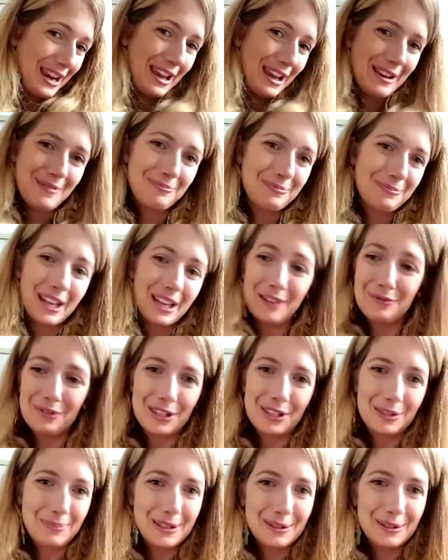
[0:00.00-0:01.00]
that I've
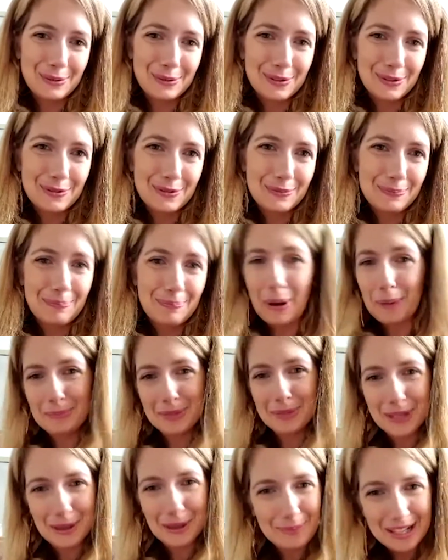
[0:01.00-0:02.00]
just been sort of bumped
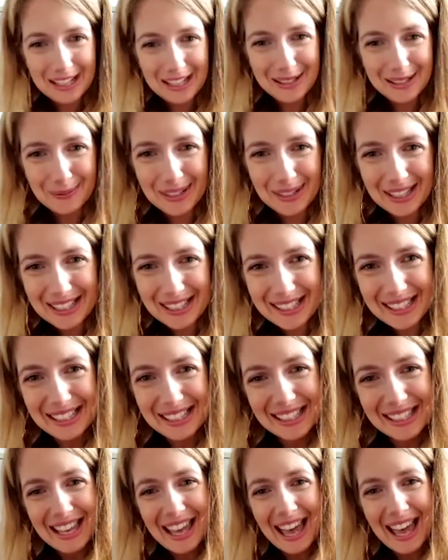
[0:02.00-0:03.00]
up a little bit.
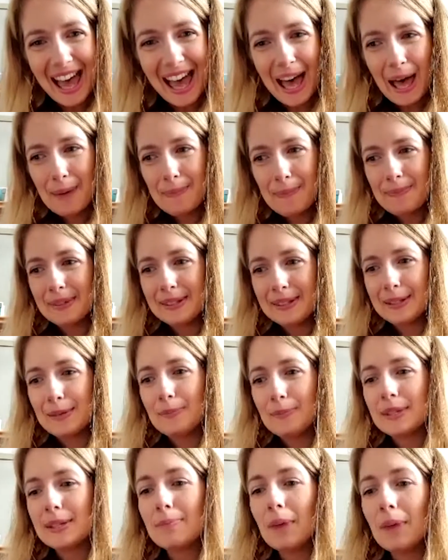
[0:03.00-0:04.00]
So
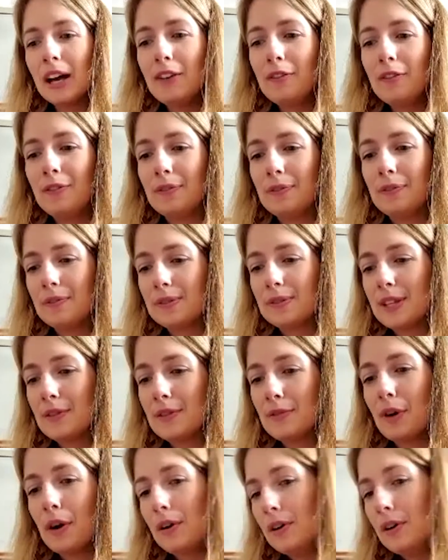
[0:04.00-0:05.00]
the
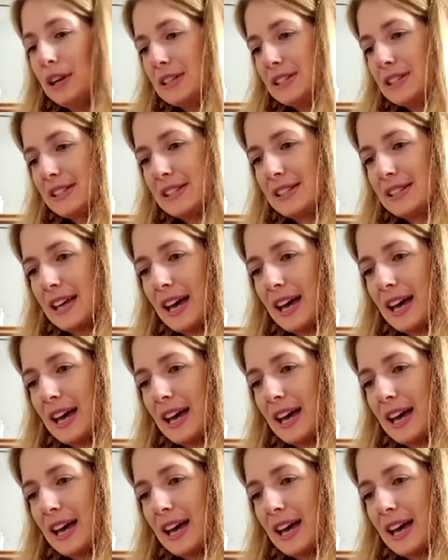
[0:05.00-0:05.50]
role is